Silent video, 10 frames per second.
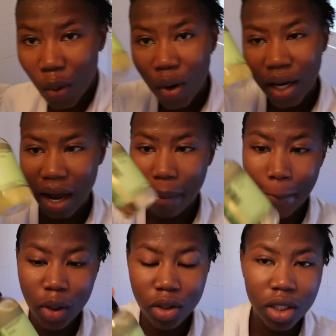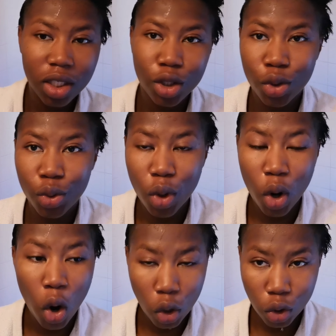oil that I bought to do a
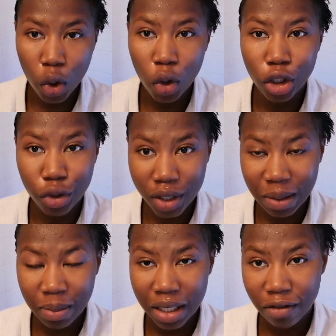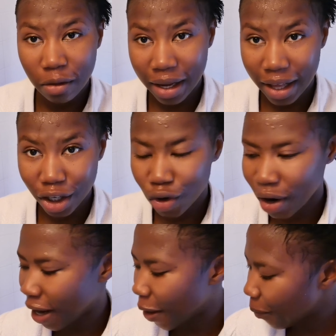hot oil treatment for my
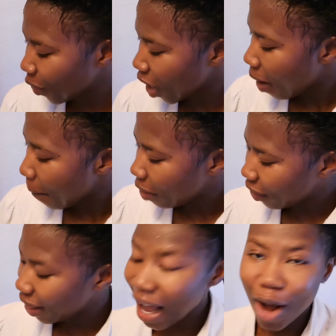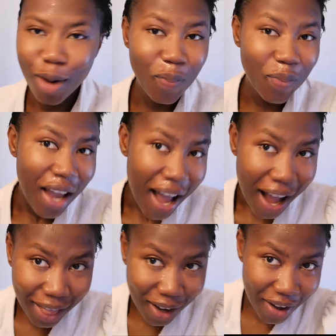natural hair. But for now,
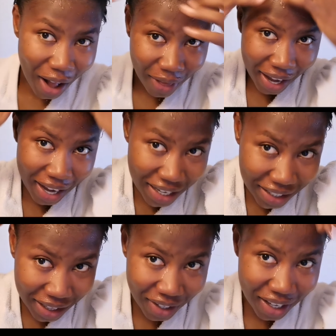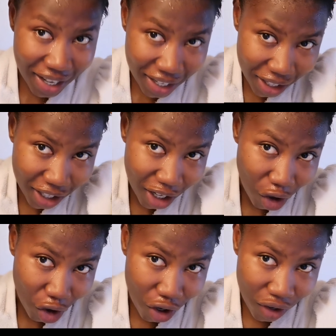I love how the hair is looking
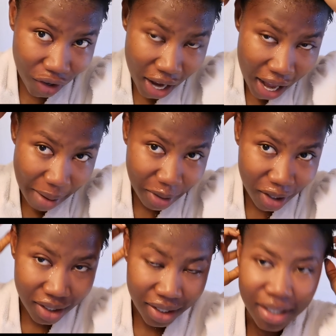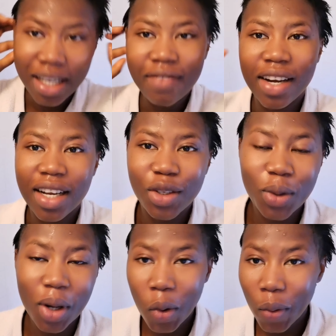good. I'm going to see if I can
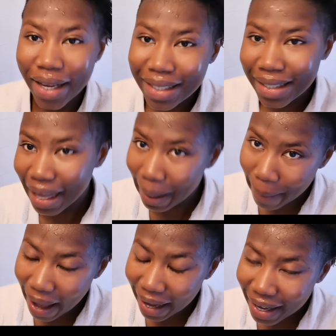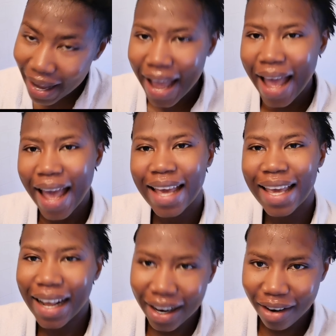do a quick slick back and
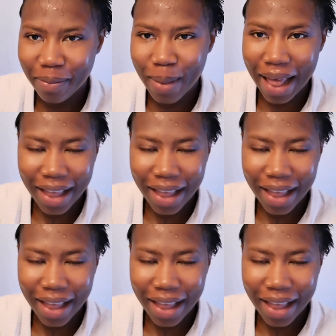get out of